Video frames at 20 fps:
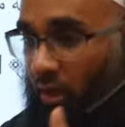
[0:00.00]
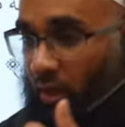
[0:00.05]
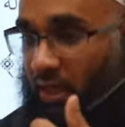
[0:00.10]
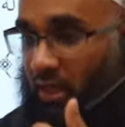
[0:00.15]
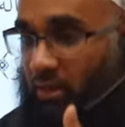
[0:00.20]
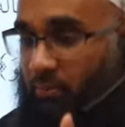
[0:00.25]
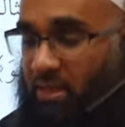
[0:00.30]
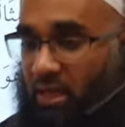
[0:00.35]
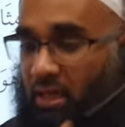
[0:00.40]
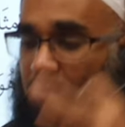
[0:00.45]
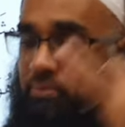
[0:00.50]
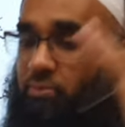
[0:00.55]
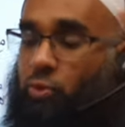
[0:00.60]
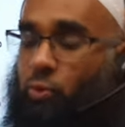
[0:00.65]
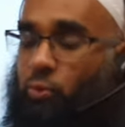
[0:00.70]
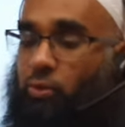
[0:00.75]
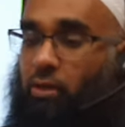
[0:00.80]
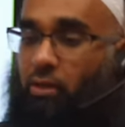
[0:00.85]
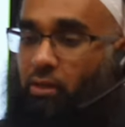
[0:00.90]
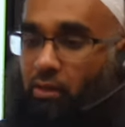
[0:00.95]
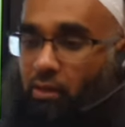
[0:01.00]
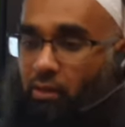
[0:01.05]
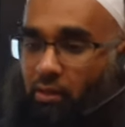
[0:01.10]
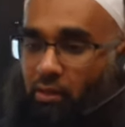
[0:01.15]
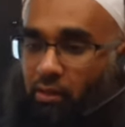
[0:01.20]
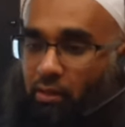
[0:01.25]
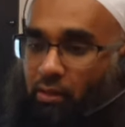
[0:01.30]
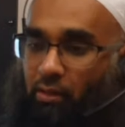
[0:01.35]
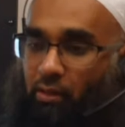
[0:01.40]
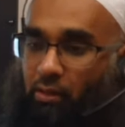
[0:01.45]
ghaybi khamsun.
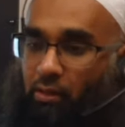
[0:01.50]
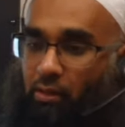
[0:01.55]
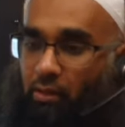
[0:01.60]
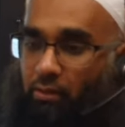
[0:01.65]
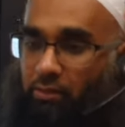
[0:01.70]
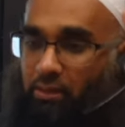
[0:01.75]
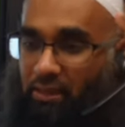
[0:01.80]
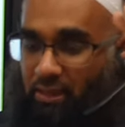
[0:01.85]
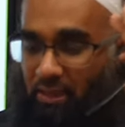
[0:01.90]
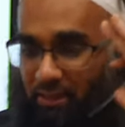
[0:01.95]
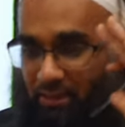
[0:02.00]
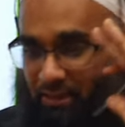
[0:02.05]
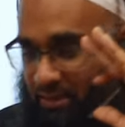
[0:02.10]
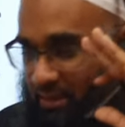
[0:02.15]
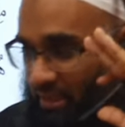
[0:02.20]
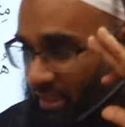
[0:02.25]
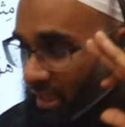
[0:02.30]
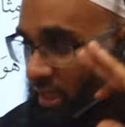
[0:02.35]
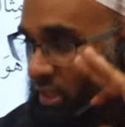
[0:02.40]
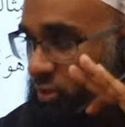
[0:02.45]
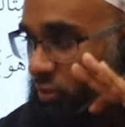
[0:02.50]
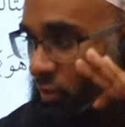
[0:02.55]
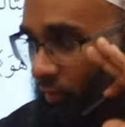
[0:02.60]
That the, the keys